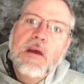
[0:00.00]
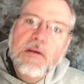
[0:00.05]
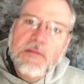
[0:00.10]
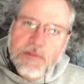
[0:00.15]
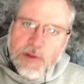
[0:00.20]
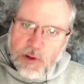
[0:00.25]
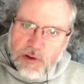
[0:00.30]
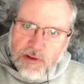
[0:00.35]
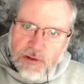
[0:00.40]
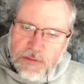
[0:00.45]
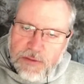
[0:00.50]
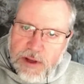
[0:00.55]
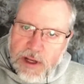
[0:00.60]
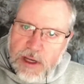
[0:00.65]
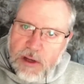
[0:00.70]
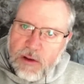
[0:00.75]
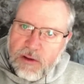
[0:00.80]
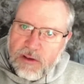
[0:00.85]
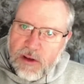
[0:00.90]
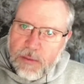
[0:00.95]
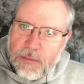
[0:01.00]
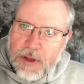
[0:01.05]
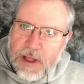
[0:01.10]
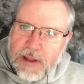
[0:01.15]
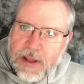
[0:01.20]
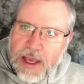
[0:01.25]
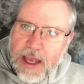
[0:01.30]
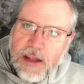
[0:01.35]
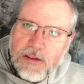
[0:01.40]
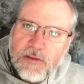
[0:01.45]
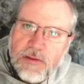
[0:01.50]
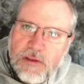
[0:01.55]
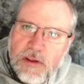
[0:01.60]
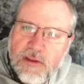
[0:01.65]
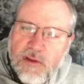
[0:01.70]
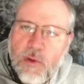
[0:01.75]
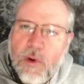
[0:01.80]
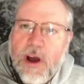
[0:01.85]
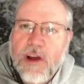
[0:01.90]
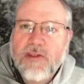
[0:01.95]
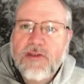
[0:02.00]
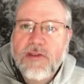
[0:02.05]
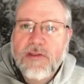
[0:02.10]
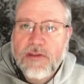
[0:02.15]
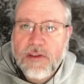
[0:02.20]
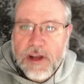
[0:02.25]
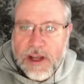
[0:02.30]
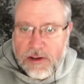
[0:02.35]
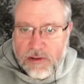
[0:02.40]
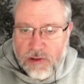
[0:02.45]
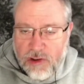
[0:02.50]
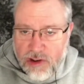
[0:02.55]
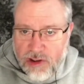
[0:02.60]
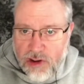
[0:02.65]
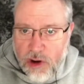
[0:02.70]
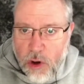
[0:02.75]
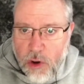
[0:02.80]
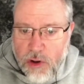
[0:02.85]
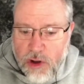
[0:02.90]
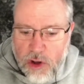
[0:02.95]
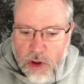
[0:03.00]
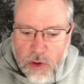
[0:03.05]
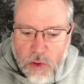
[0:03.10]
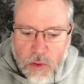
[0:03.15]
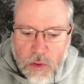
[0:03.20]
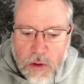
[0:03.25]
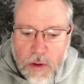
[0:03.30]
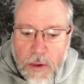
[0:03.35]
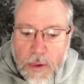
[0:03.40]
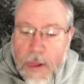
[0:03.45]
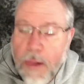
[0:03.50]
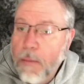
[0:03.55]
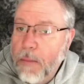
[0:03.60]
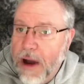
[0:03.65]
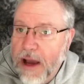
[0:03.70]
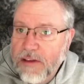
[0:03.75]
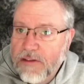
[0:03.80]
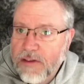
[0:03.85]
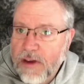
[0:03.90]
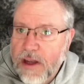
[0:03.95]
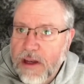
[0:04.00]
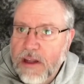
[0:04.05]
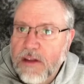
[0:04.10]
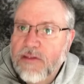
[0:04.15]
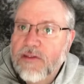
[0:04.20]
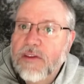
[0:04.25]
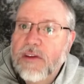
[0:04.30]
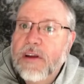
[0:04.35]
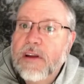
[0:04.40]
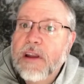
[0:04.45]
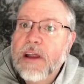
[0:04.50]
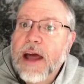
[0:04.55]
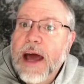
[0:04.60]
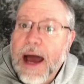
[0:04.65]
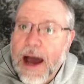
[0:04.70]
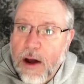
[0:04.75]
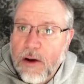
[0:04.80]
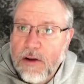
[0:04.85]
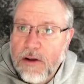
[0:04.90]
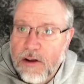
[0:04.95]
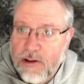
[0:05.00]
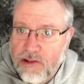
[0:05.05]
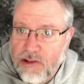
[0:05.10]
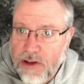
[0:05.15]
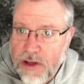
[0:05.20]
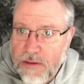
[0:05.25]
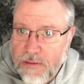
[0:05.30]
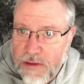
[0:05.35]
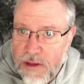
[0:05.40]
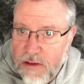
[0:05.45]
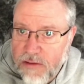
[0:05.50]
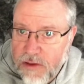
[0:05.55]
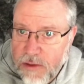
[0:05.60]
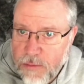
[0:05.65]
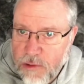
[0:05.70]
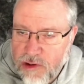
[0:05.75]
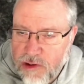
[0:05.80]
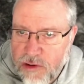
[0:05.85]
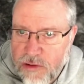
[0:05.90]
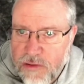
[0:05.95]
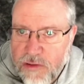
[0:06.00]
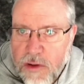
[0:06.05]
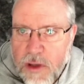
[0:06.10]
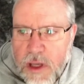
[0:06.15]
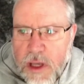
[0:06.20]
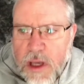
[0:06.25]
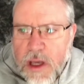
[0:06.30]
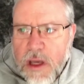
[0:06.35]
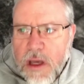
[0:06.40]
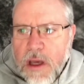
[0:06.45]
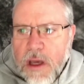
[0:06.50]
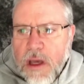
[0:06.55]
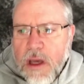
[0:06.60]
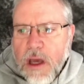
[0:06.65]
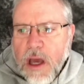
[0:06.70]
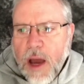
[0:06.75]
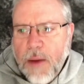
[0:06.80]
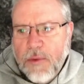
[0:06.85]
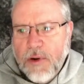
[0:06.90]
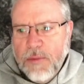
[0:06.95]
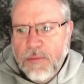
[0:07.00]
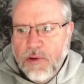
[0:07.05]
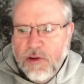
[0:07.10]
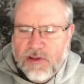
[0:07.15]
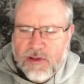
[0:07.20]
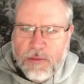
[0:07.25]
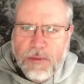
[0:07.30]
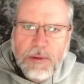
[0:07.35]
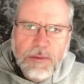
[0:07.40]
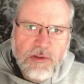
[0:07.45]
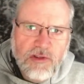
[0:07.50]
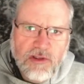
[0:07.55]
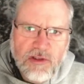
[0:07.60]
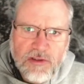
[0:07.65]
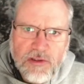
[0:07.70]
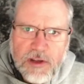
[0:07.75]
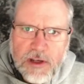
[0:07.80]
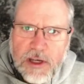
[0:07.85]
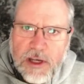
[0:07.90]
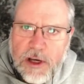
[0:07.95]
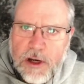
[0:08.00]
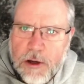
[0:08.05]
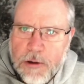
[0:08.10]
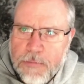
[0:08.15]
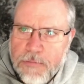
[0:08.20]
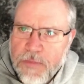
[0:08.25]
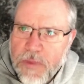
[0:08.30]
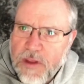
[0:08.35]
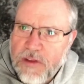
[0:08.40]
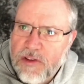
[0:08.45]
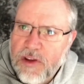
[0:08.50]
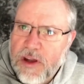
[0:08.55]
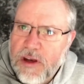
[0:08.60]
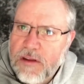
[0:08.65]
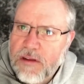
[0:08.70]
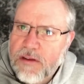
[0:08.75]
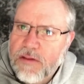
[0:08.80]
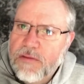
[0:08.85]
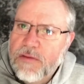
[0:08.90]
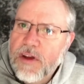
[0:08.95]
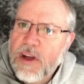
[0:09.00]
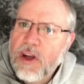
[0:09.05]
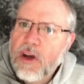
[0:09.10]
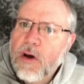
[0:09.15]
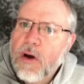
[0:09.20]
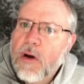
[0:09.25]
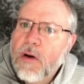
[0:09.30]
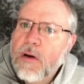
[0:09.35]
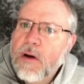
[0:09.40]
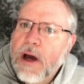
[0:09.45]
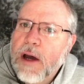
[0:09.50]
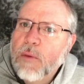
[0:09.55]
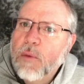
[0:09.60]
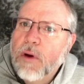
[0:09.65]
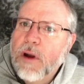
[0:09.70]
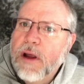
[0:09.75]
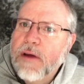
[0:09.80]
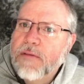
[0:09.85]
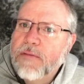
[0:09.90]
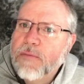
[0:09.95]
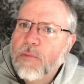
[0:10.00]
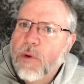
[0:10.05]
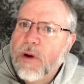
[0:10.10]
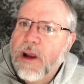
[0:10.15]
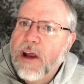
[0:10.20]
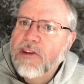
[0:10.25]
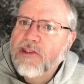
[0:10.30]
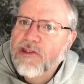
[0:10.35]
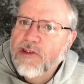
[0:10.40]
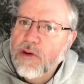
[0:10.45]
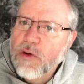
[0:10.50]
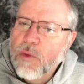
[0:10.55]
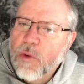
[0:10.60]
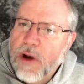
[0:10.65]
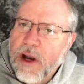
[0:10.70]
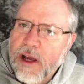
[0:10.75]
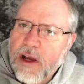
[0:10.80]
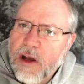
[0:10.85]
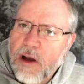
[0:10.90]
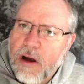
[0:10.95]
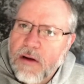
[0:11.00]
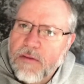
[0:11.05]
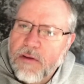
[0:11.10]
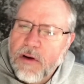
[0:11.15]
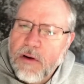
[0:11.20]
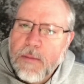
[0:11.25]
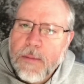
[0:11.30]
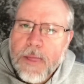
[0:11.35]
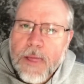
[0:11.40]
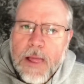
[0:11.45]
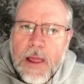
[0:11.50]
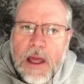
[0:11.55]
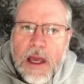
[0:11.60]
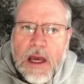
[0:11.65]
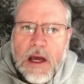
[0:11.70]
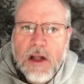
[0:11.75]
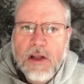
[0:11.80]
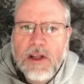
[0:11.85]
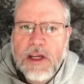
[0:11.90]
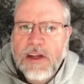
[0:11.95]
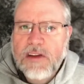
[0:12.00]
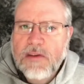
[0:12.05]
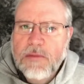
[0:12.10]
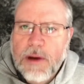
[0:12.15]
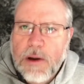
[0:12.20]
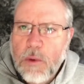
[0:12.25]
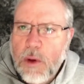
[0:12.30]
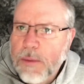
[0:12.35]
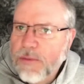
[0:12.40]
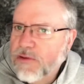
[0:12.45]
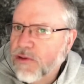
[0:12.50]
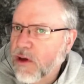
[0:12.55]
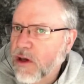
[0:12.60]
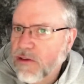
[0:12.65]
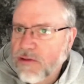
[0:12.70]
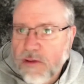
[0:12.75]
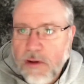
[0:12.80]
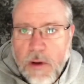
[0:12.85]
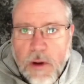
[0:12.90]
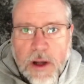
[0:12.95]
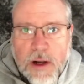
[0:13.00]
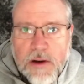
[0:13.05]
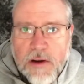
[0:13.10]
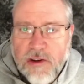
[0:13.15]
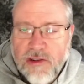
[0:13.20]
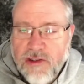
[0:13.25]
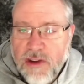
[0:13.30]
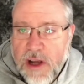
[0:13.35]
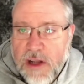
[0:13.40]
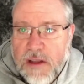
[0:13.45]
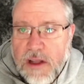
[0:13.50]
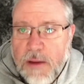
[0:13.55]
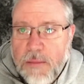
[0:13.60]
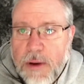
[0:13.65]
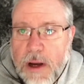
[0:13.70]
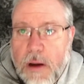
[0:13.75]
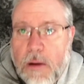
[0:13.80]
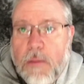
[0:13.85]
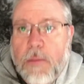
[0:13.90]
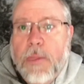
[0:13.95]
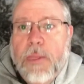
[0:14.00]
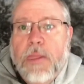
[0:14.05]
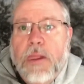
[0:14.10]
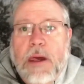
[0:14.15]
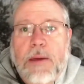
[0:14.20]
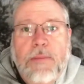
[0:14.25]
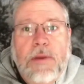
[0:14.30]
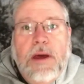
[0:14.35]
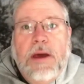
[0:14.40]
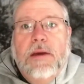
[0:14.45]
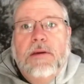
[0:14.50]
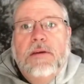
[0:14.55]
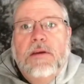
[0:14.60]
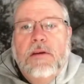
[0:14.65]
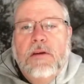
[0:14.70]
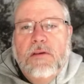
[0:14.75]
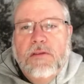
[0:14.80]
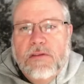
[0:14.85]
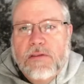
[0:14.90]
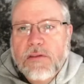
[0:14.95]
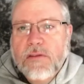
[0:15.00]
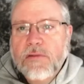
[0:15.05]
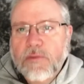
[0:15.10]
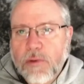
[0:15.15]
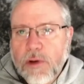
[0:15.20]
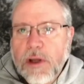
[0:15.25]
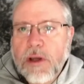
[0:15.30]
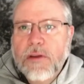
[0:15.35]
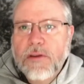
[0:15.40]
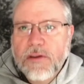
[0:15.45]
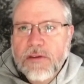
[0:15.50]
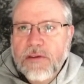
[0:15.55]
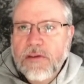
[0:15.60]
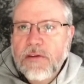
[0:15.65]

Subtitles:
future videos I'll be able to answer these questions and actually show you my settings and how to achieve these images. I'm going to put some images in here at the end of this video on what I shoot, what I cover. A link to my website so you can go on there and check them out. I'm not, this is real.